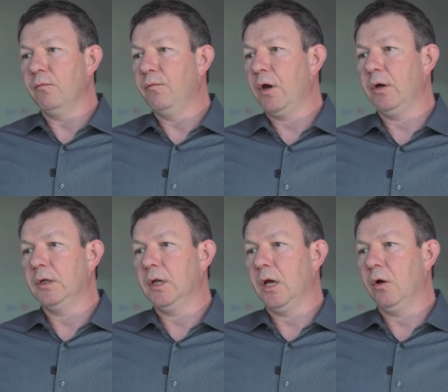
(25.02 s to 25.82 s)

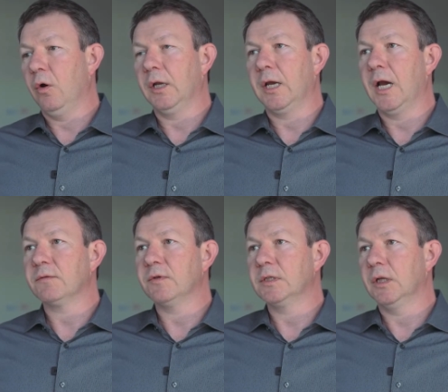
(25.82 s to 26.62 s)
varied oil and
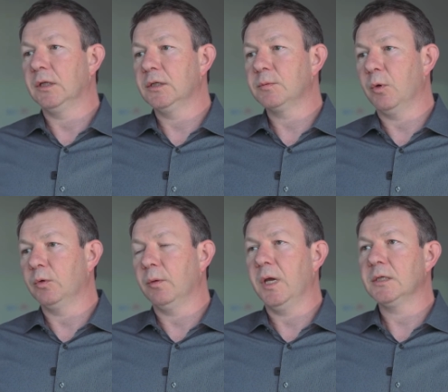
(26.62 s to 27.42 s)
gas facilities,
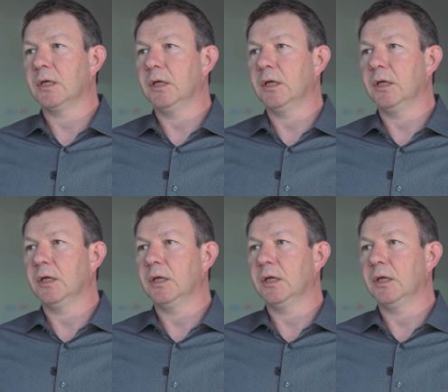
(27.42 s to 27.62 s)
both domestic